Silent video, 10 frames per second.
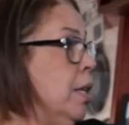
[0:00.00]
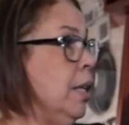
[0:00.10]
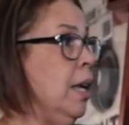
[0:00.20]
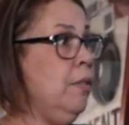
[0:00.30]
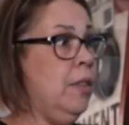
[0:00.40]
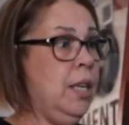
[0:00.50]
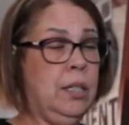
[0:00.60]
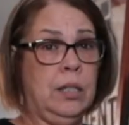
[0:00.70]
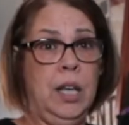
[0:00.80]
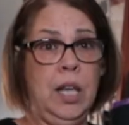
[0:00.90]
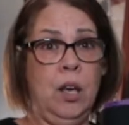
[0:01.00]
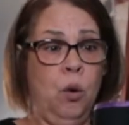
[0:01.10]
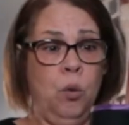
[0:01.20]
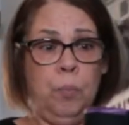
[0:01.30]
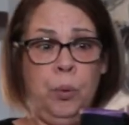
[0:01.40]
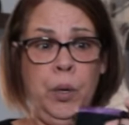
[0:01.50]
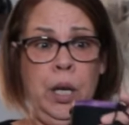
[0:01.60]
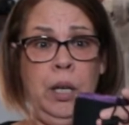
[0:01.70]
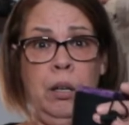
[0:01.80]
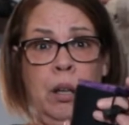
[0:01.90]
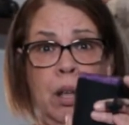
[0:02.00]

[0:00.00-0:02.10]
is in these neoprene